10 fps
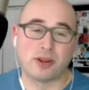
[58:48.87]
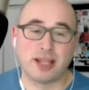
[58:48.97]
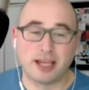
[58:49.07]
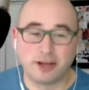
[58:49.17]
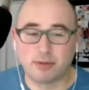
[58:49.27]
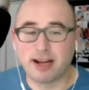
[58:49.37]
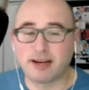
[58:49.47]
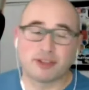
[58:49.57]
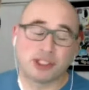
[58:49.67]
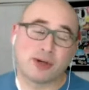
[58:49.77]
so thank you,
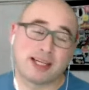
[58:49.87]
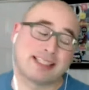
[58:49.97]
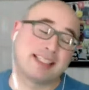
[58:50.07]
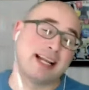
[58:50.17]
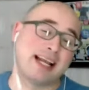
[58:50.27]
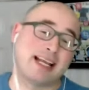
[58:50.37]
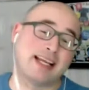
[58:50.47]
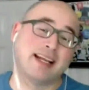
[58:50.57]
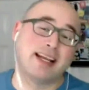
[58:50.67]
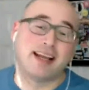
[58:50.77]
Brian, for joining us
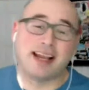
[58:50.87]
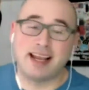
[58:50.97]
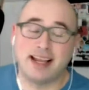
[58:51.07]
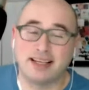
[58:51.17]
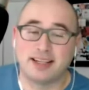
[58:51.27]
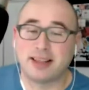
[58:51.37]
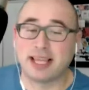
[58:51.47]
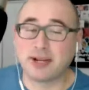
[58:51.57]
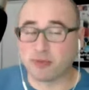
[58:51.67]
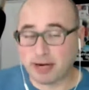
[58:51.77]
today. And
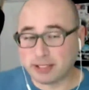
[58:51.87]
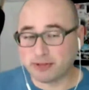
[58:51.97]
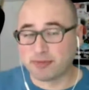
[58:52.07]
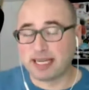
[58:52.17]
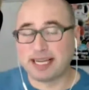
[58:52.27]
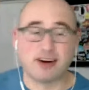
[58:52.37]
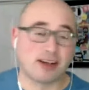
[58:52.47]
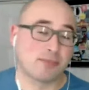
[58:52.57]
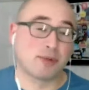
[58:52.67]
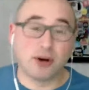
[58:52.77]
thank you, Rachel, for being
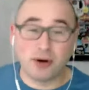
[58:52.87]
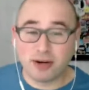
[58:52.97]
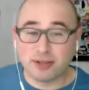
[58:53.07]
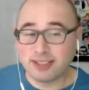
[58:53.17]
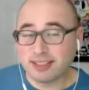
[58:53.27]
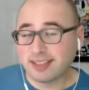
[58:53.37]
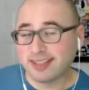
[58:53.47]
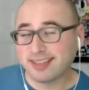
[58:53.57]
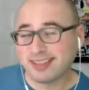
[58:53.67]
an awesome co host.